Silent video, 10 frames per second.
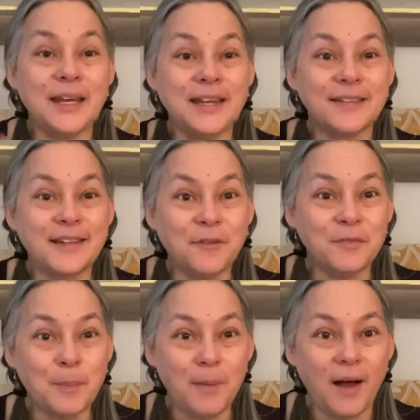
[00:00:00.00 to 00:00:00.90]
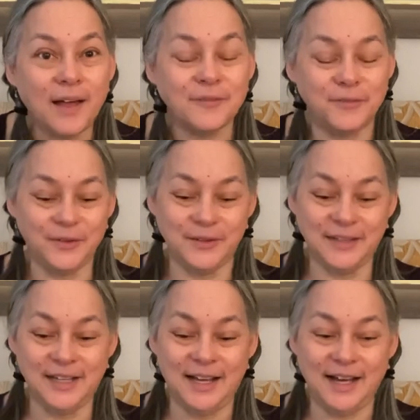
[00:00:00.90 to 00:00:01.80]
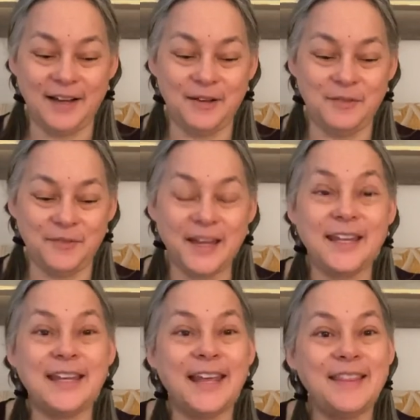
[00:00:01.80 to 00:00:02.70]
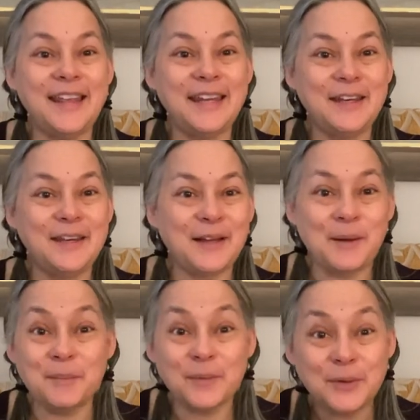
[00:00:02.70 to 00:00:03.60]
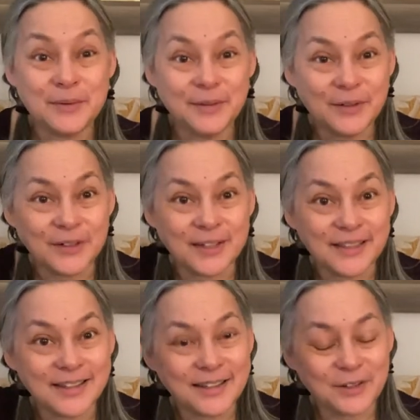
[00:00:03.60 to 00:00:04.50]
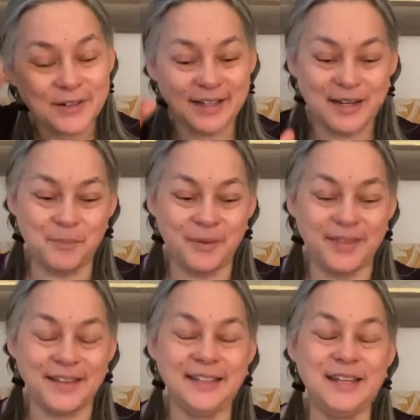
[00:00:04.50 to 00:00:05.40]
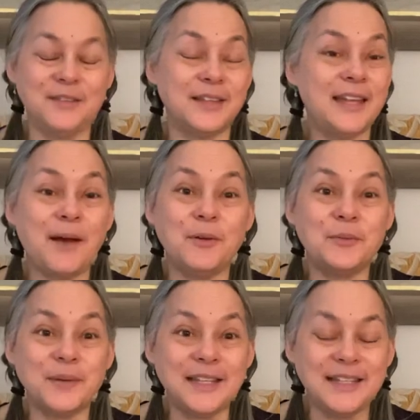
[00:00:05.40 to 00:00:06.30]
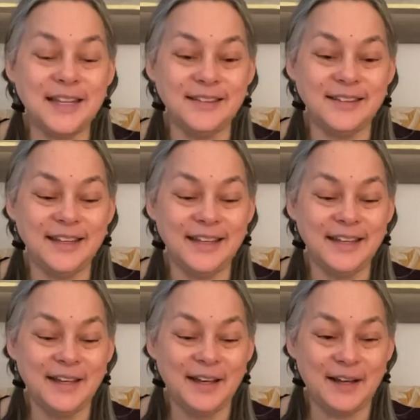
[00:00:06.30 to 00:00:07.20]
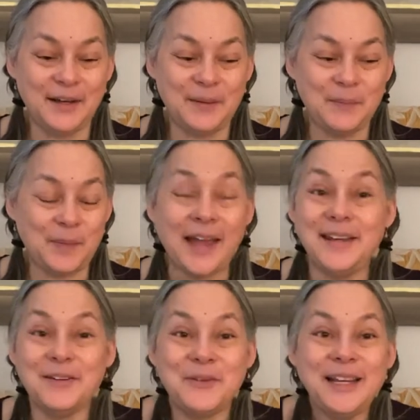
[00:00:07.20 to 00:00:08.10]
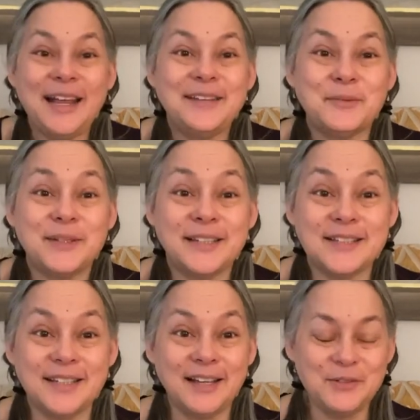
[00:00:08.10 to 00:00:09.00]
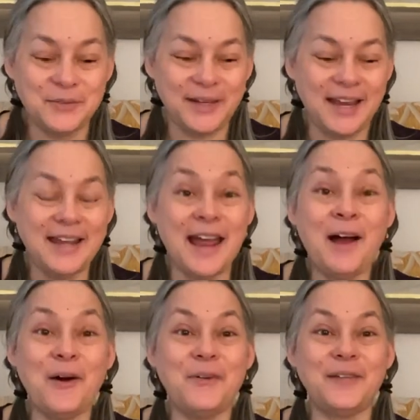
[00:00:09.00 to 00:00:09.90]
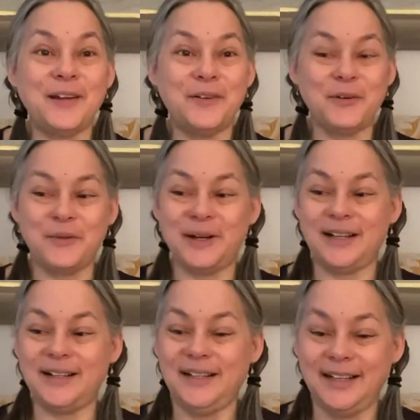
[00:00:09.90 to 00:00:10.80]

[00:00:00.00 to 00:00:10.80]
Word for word: stuff the pot full of it, and then cook cook it up with the leaves, and that was really tasty. I didn't realize it was such a luxury. Now if I go to a